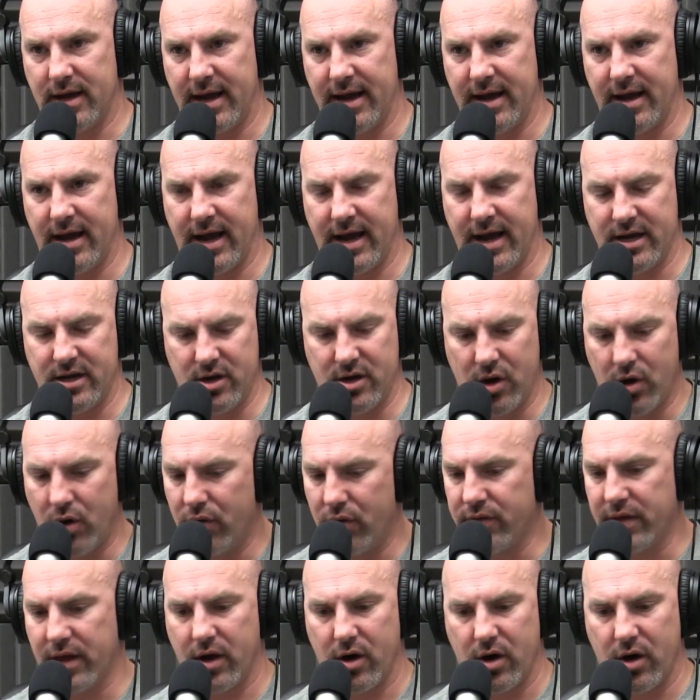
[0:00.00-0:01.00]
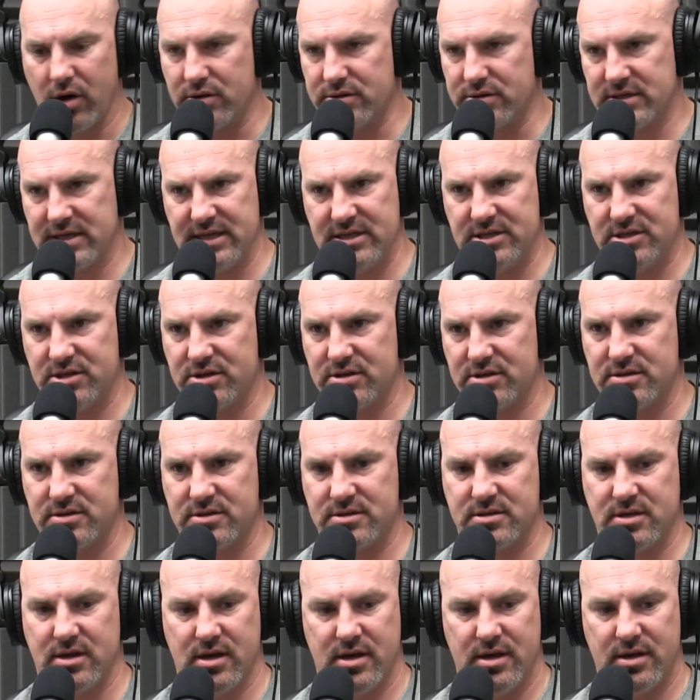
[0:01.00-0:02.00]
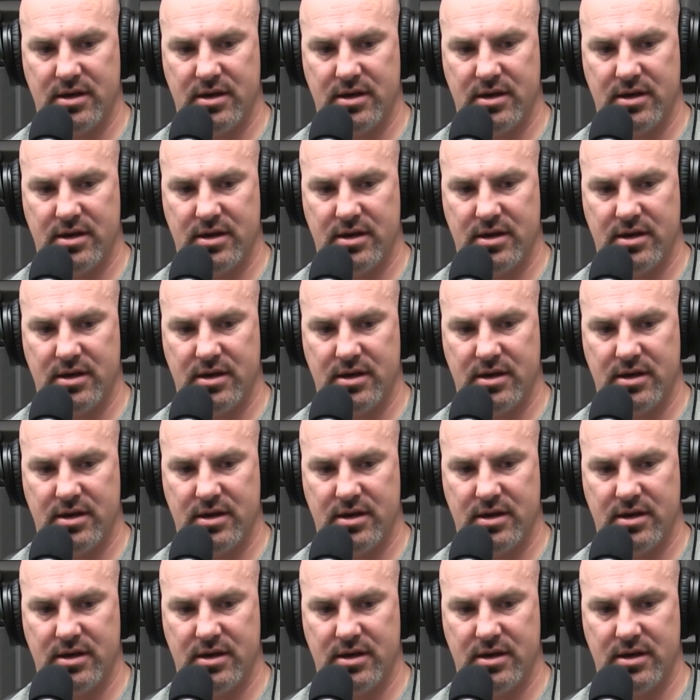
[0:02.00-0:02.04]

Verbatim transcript: I I know that all teachers